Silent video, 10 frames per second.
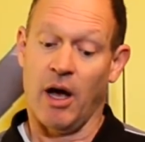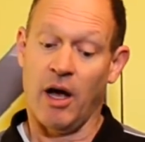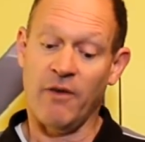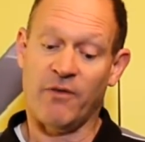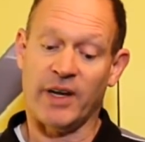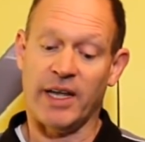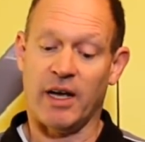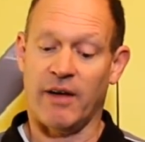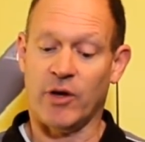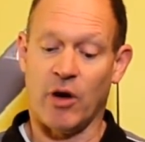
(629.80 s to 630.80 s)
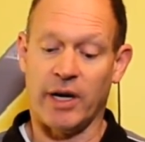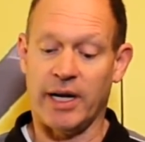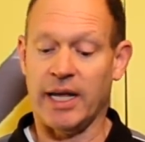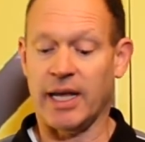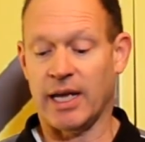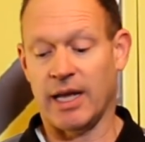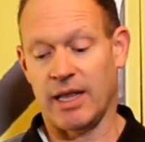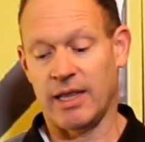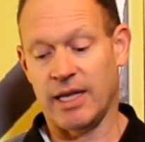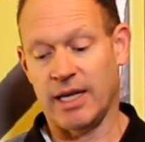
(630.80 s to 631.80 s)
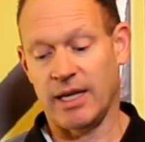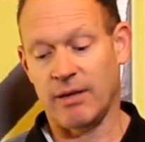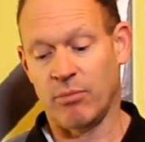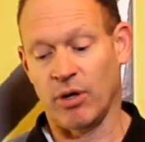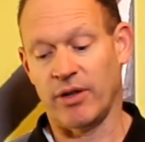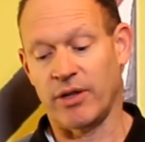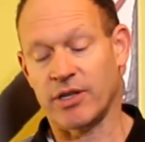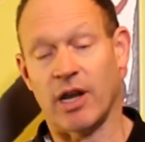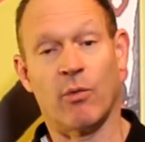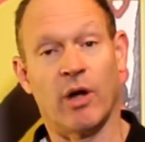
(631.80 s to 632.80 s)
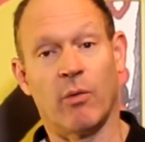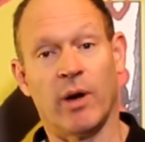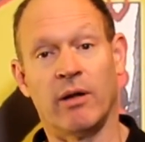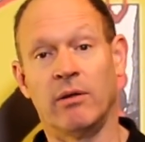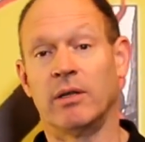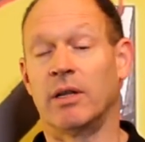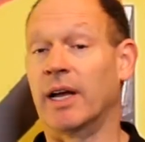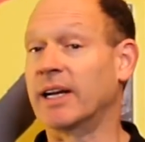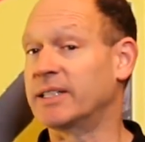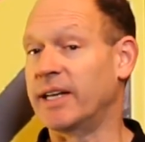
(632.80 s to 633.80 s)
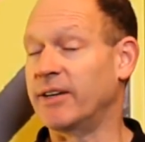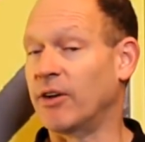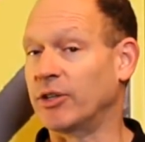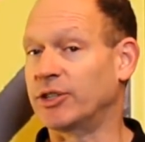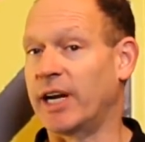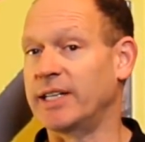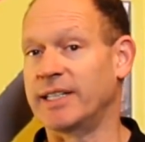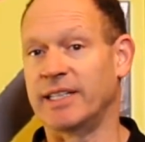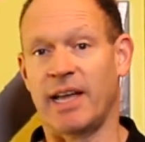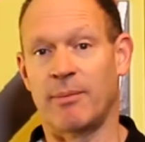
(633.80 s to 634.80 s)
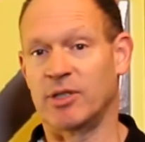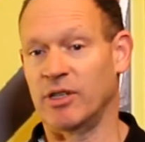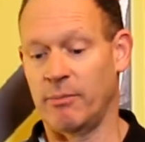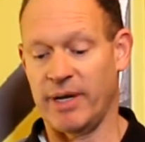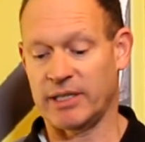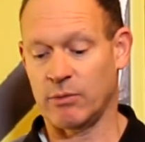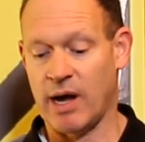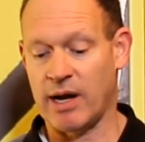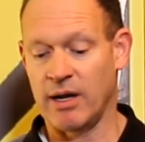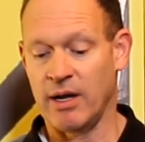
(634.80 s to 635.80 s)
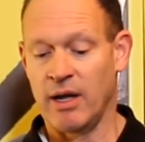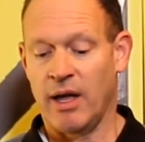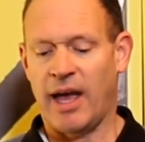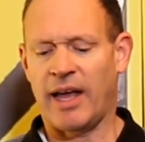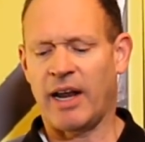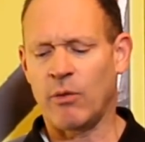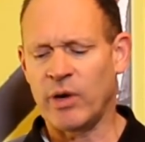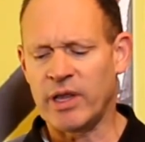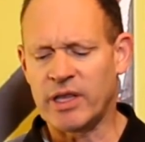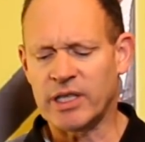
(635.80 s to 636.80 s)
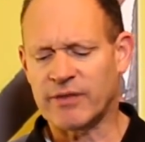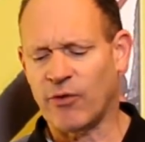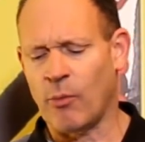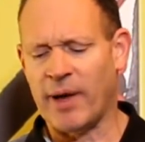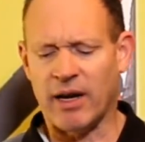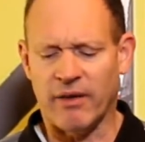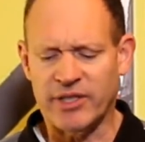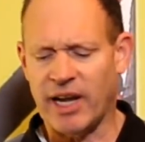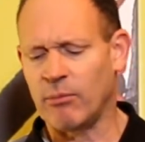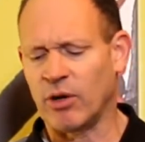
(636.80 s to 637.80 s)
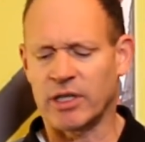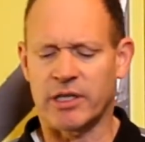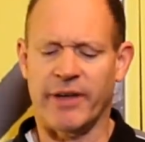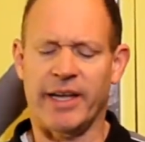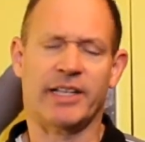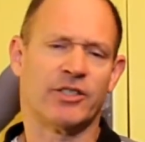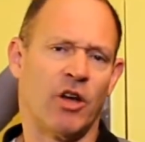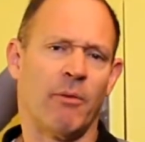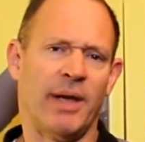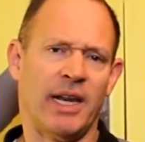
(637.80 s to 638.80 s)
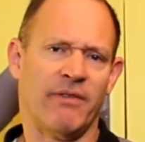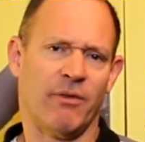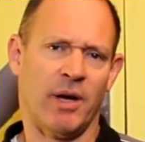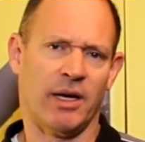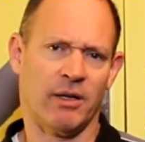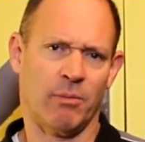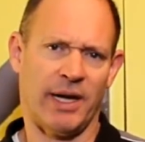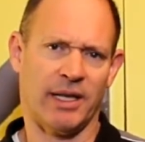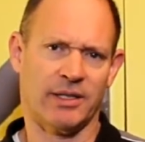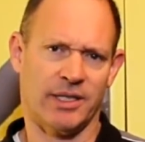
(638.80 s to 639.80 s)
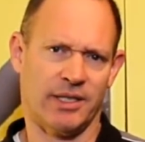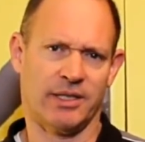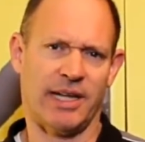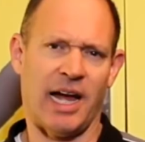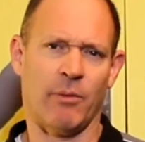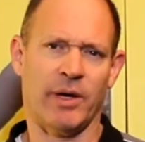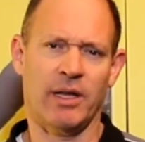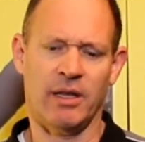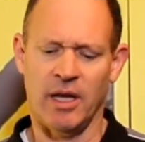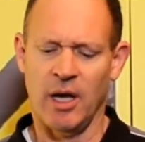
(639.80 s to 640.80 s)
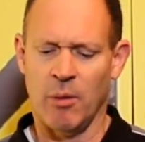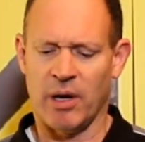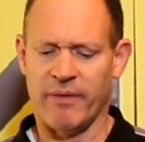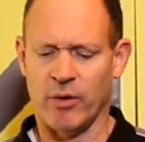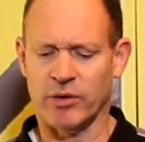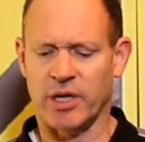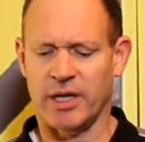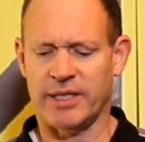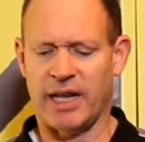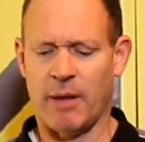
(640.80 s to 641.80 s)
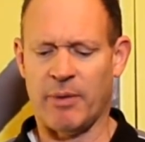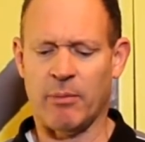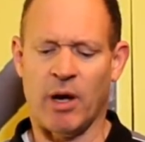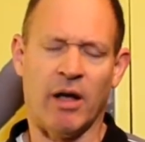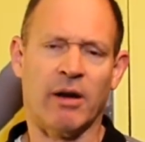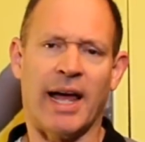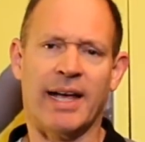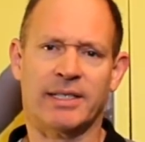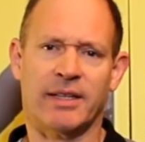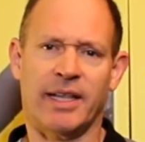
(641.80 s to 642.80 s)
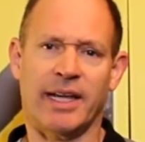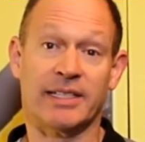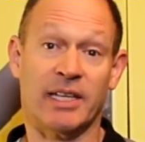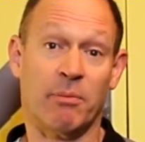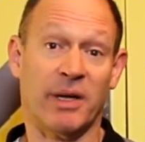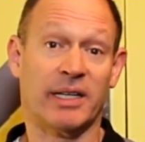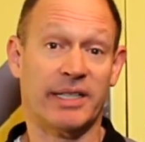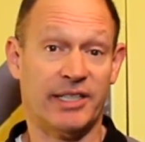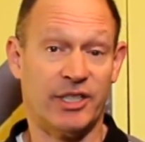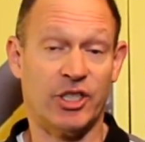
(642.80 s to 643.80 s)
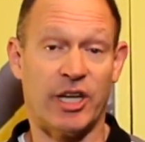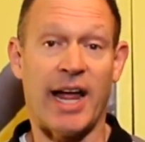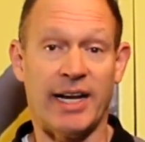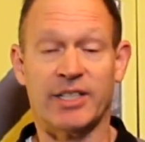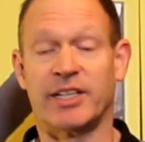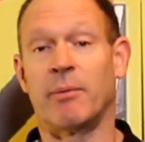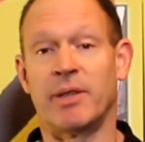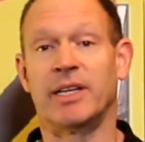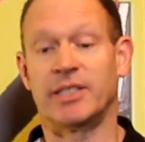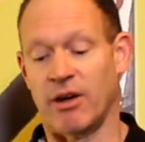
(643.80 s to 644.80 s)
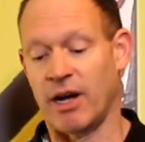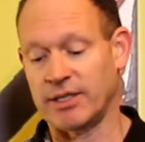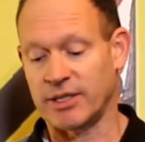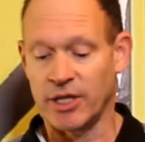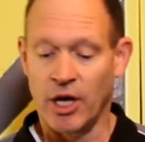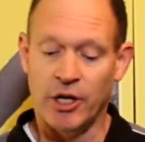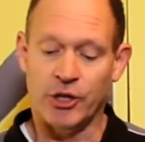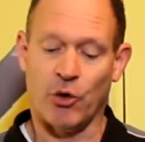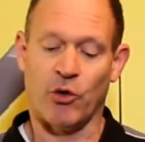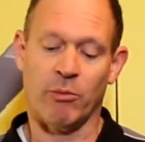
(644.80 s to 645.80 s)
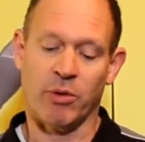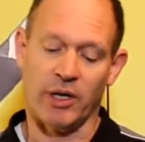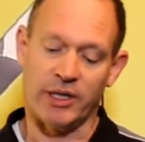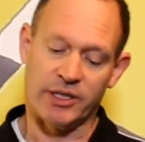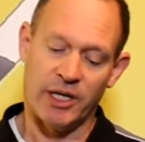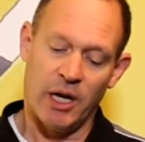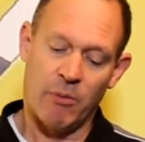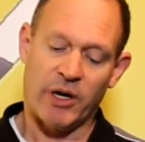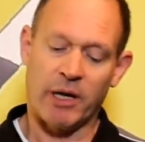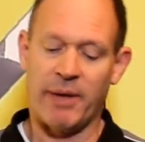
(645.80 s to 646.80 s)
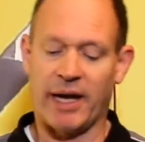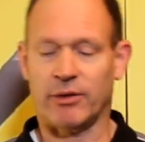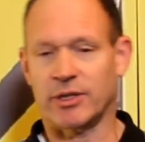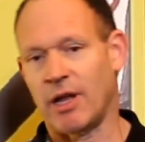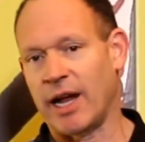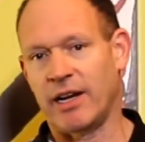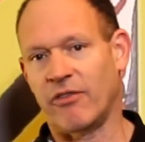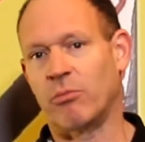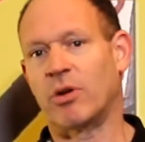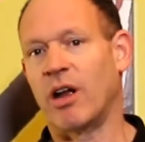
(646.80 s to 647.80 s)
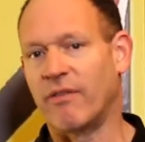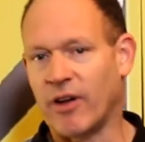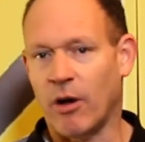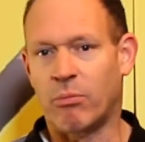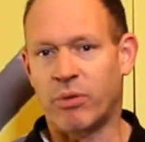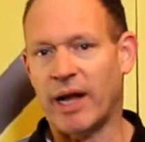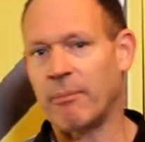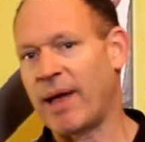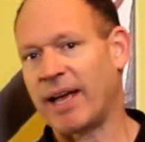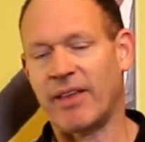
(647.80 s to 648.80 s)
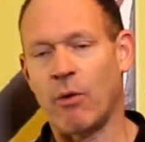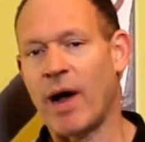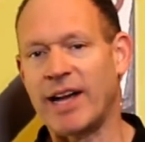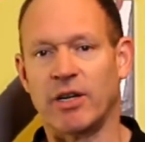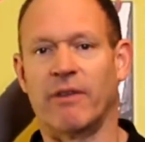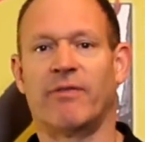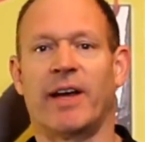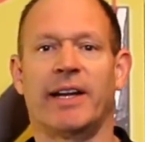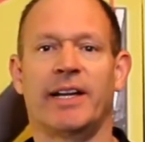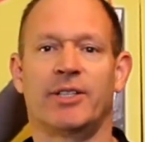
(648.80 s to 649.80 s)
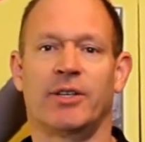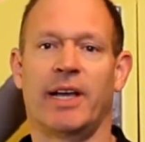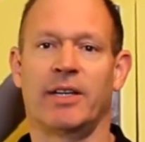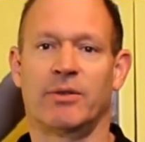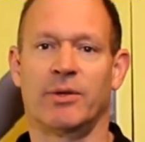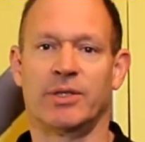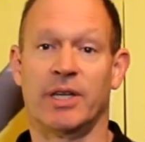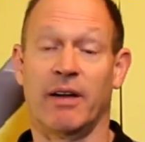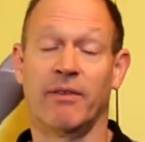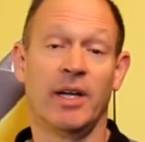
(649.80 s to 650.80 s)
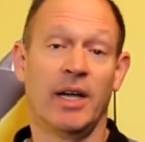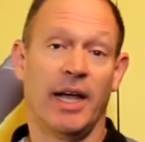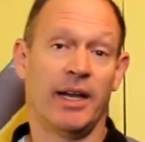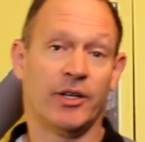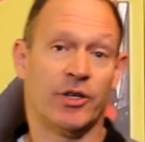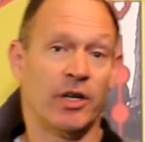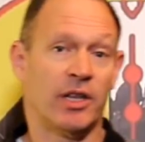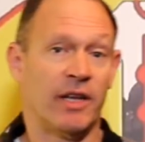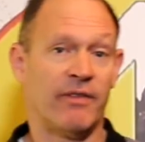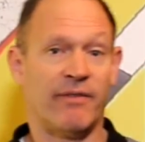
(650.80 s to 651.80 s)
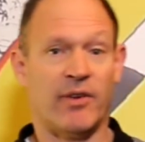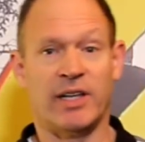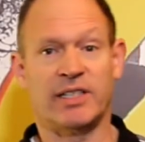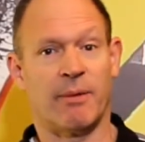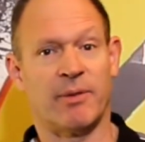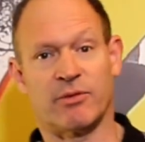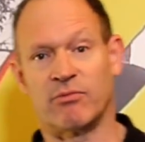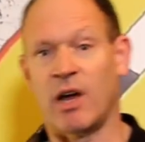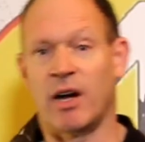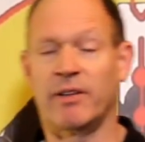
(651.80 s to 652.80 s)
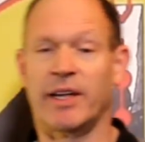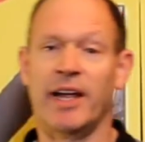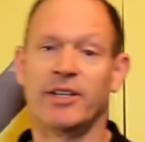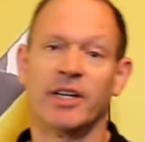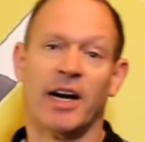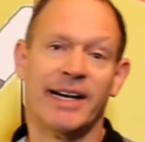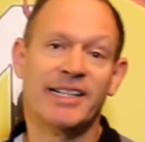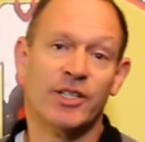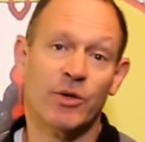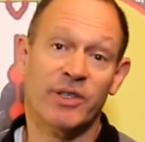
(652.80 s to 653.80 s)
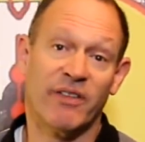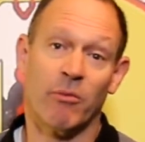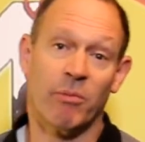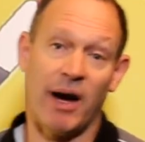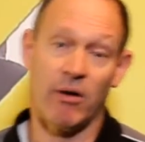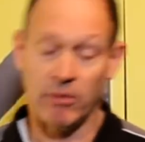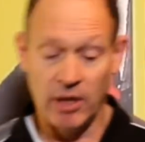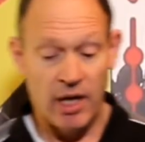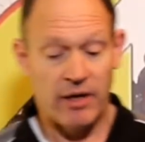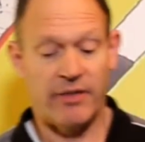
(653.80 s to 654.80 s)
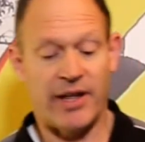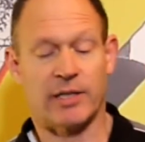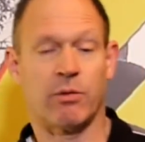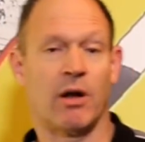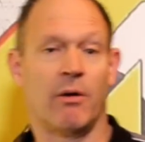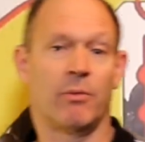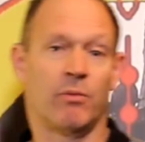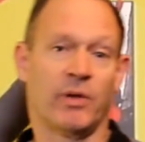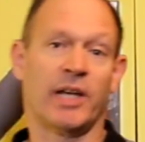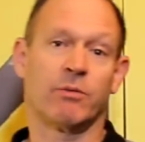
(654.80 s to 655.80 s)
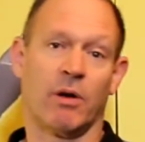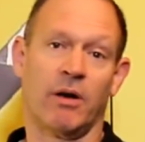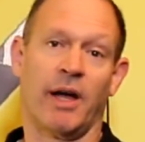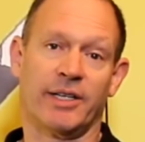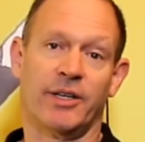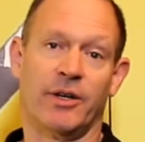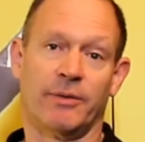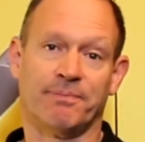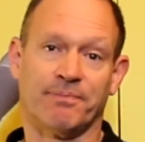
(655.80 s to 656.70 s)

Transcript: Hopefully I've got in here the bullet that's going to work well. Like I said, not chasing the absolute best one. And then with this format of 10 bullets of each, it's not many for my little puddle to start with, but I've also set up in my own lathes and things the ability to change some of these sizes, shorten the bullets, bring them back to a slightly different profile, break back their weight off if I need to, that sort of stuff. And in truth, if I find something that's right on the edge and I need to do a different barrel, then that's what I'd like to do.